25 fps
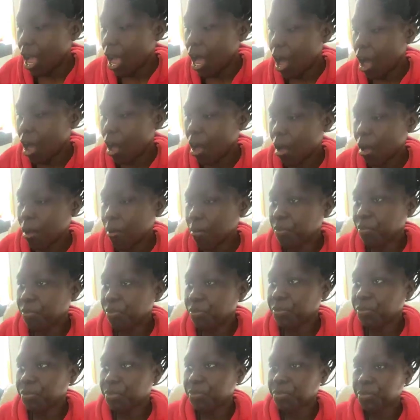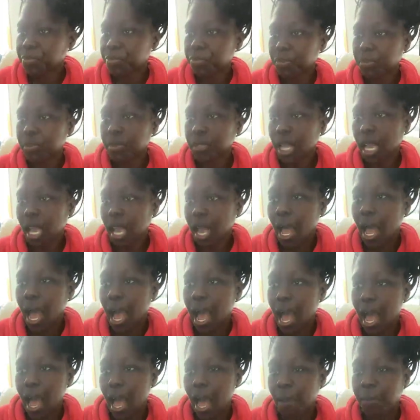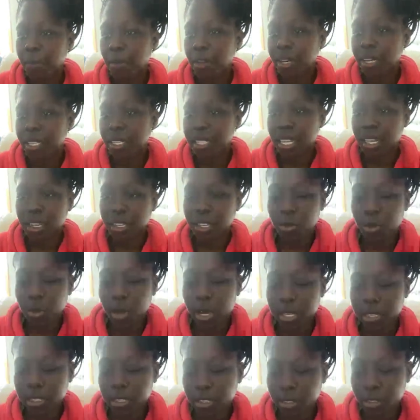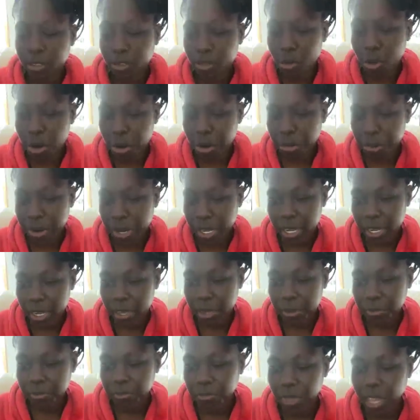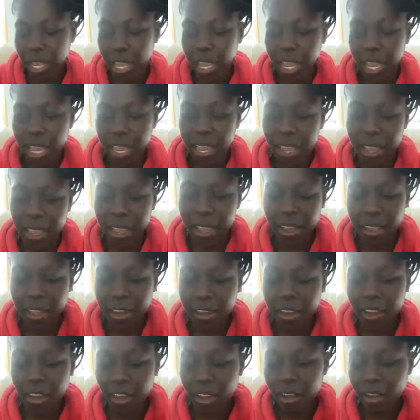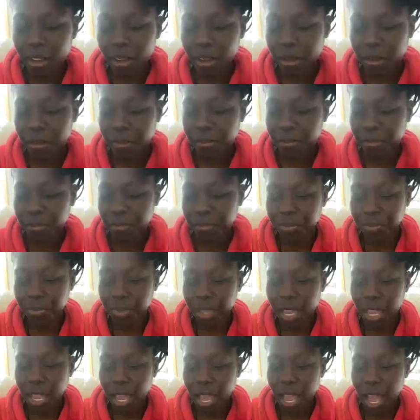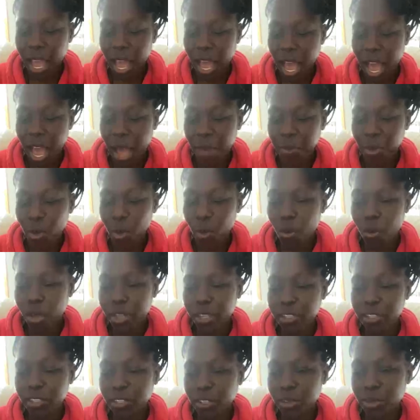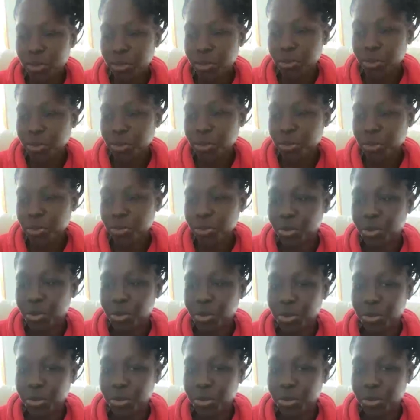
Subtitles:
I'm gonna tell you a story, and I'm going to